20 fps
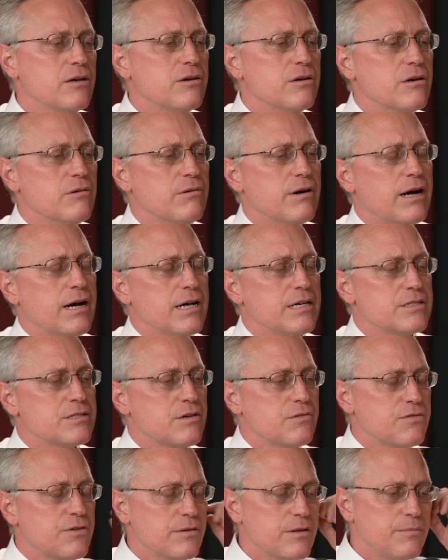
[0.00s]

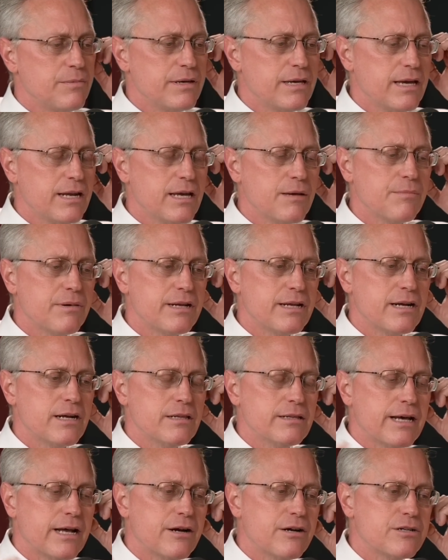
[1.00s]
arise from the beginning. But in a
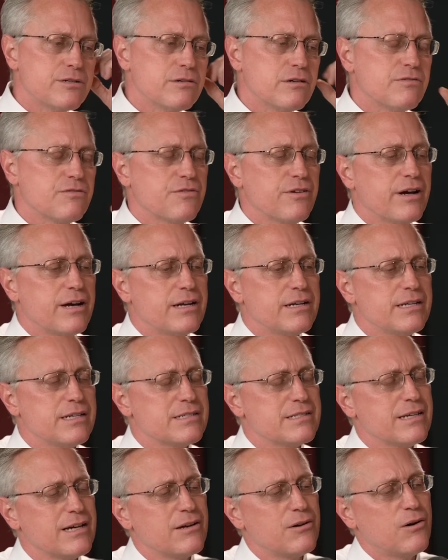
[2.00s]
letter to a friend, he
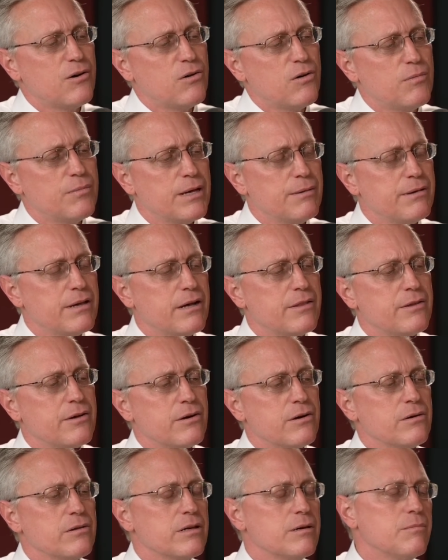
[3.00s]
said, oh, maybe on the
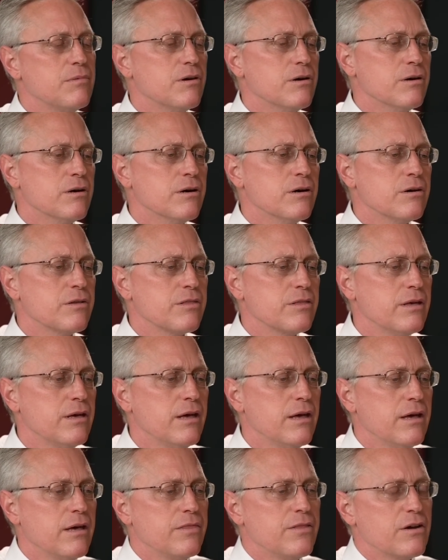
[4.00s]
early Earth,
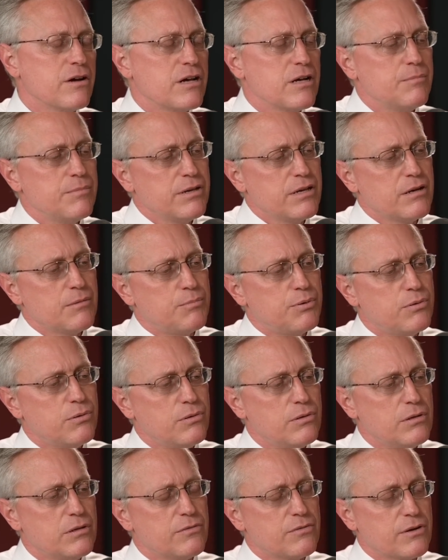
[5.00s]
there could be a
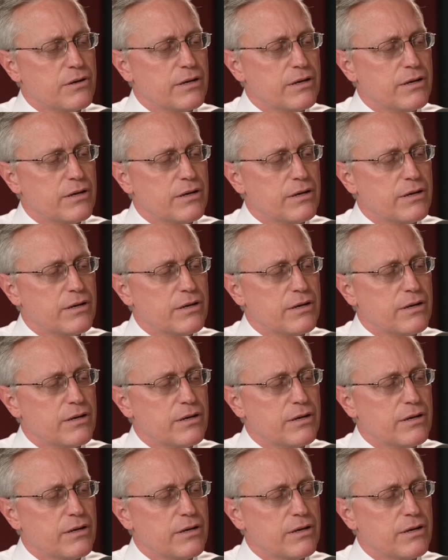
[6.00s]
pool of